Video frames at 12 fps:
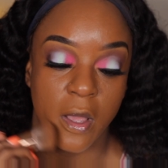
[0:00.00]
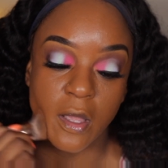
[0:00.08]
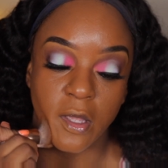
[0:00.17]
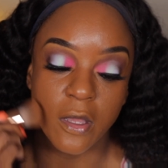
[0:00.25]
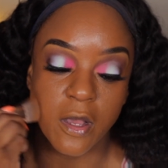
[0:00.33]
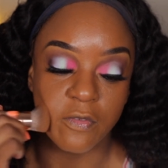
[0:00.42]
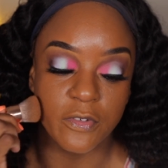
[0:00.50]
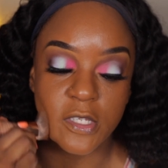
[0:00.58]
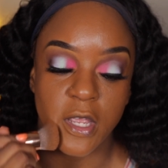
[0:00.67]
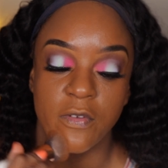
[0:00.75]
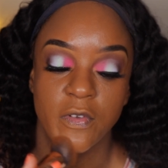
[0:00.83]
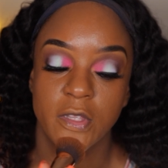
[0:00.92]
it covers
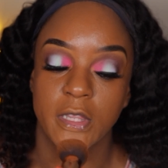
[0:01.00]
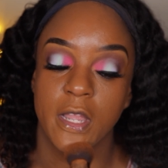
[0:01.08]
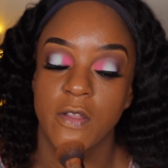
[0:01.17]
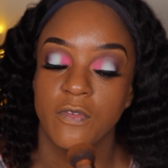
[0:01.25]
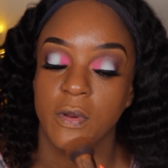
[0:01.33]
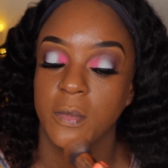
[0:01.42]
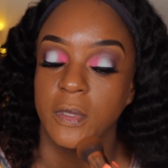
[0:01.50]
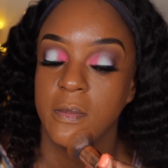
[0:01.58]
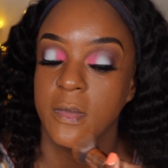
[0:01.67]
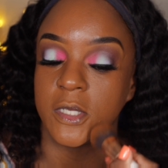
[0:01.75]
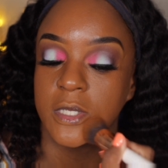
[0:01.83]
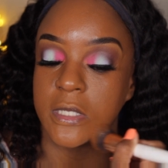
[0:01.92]
everything from
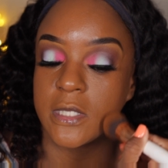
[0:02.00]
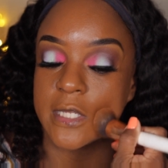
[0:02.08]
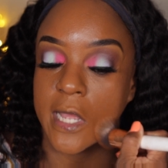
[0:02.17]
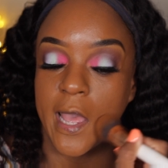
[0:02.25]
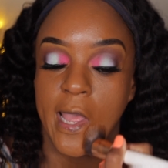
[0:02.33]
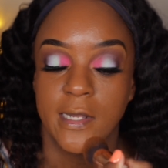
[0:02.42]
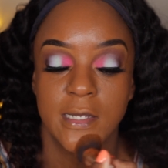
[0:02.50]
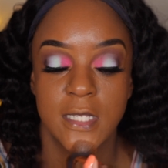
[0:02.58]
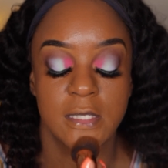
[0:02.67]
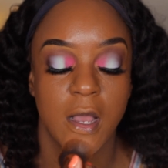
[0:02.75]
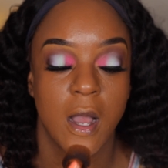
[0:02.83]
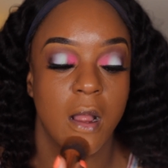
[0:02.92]
blemishes to acne
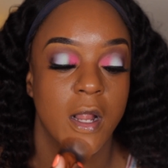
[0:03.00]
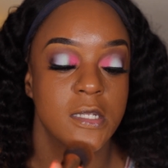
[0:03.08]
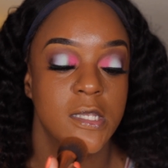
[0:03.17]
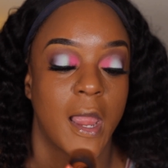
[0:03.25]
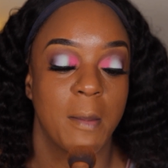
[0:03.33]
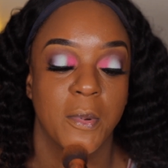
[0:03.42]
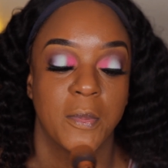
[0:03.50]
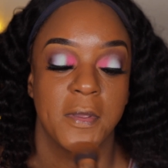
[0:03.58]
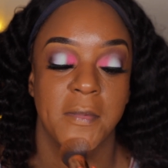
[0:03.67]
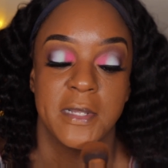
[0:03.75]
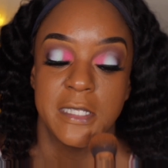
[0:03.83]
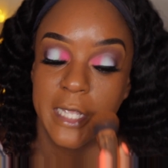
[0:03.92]
scars
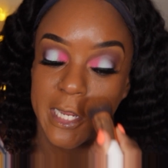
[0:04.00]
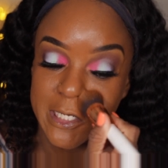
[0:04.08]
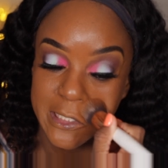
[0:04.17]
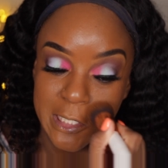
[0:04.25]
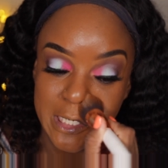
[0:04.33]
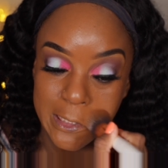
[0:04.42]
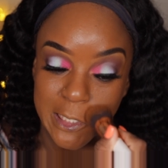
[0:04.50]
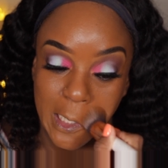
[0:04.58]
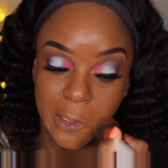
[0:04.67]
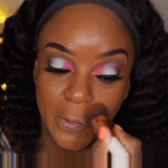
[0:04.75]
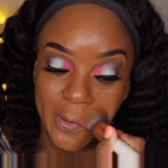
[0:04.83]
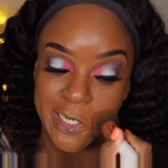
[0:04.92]
hyperpigmentation
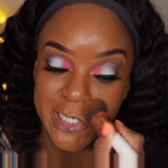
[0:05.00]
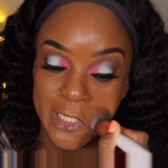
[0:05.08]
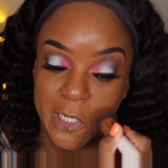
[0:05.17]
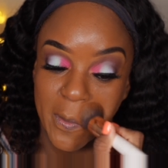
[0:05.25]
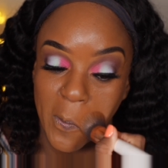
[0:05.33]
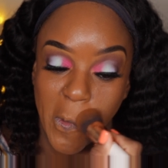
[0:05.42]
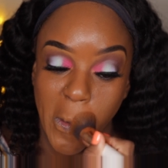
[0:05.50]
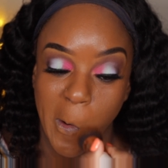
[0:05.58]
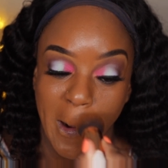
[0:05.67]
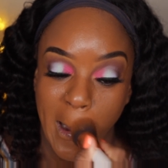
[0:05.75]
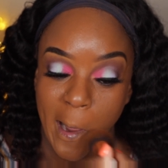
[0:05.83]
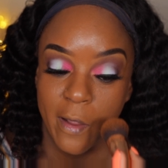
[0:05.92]
discoloration and more